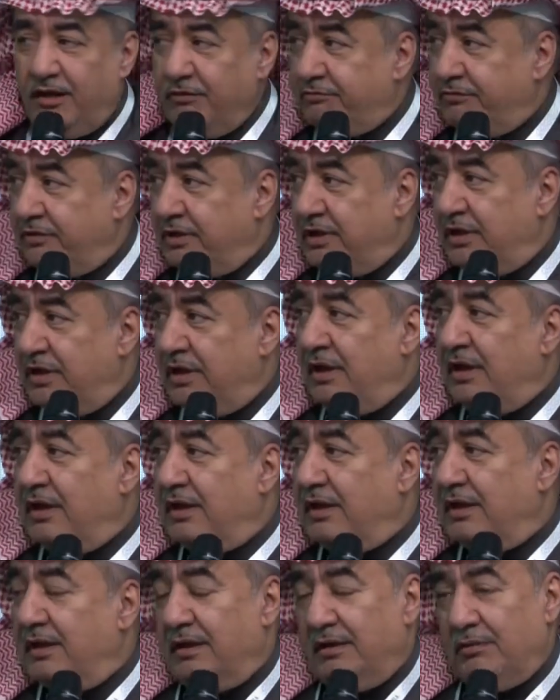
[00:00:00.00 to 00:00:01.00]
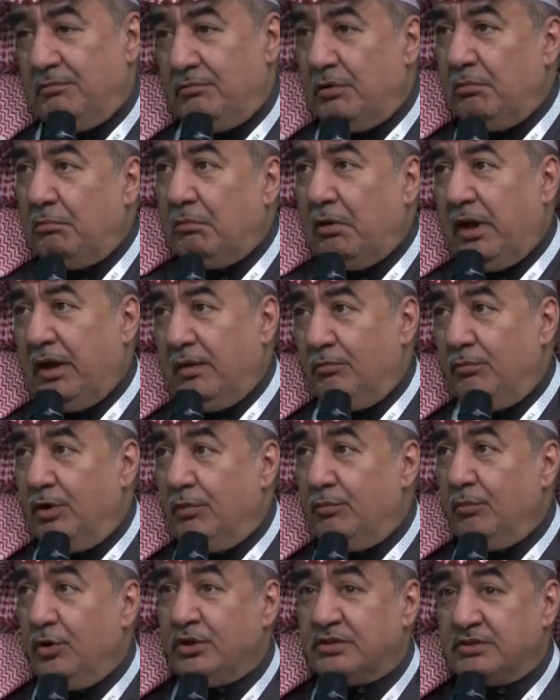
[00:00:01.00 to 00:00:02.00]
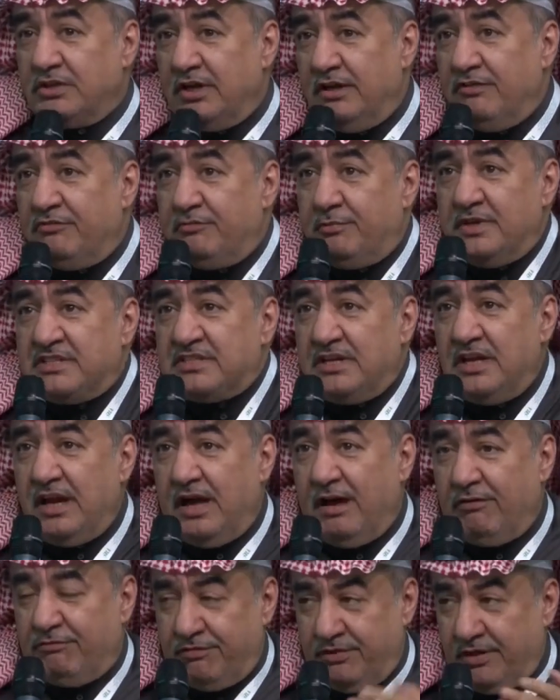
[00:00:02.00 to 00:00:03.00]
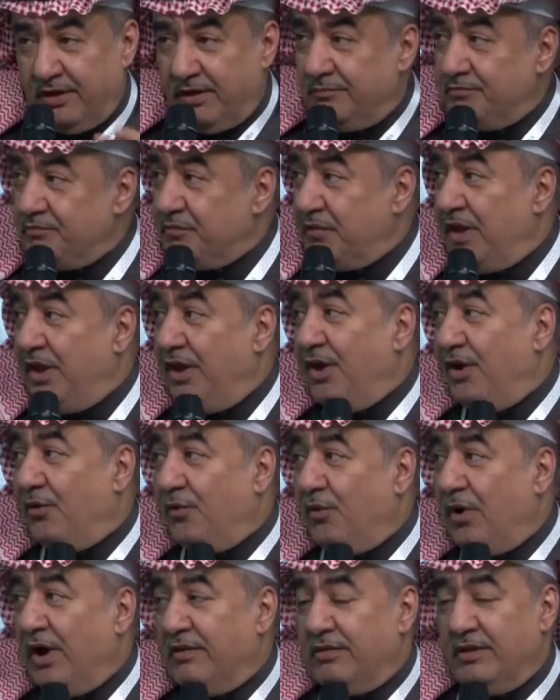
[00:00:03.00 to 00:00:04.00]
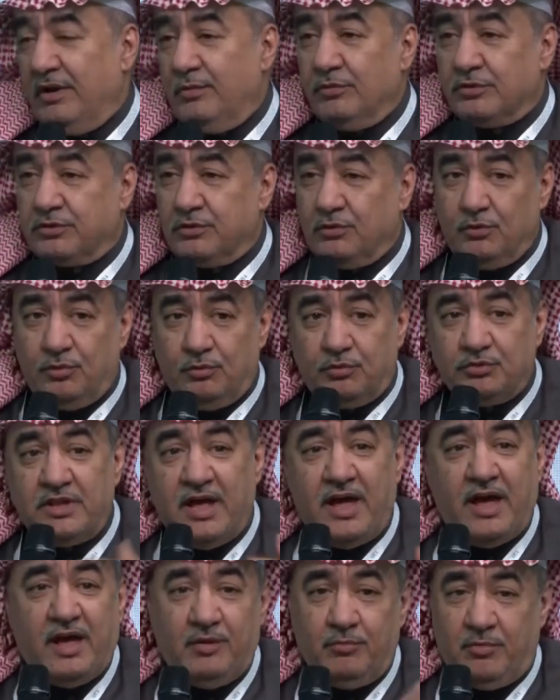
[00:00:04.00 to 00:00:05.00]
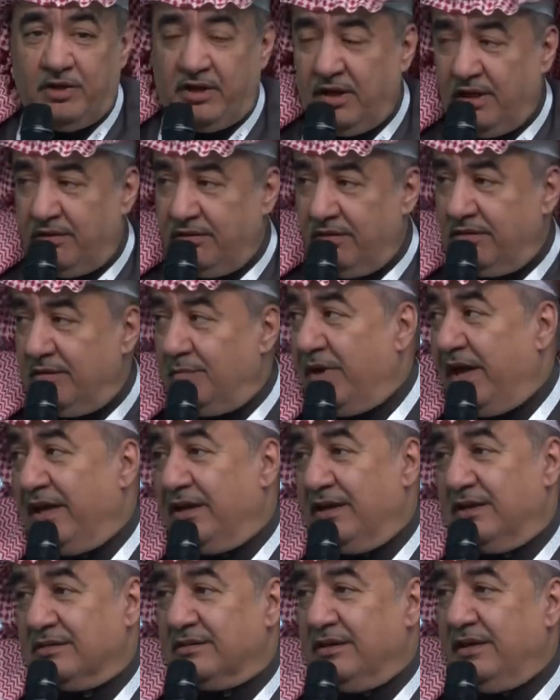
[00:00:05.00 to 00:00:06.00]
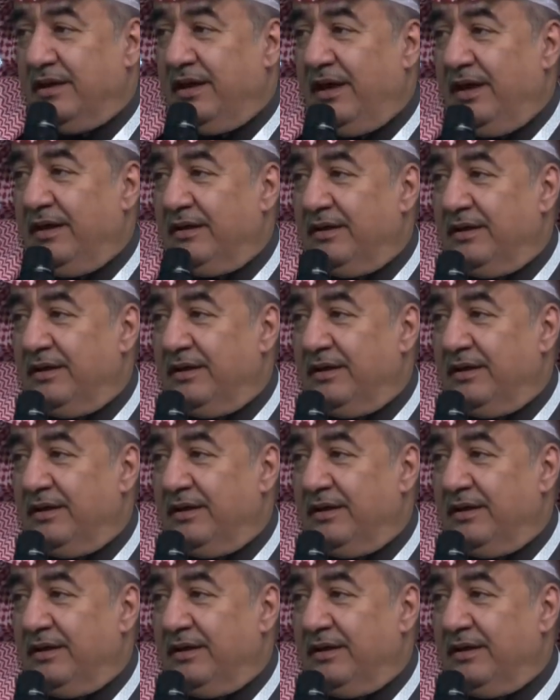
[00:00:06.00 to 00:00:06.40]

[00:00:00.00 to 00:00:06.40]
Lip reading: coming up, something unusual, something different for the best.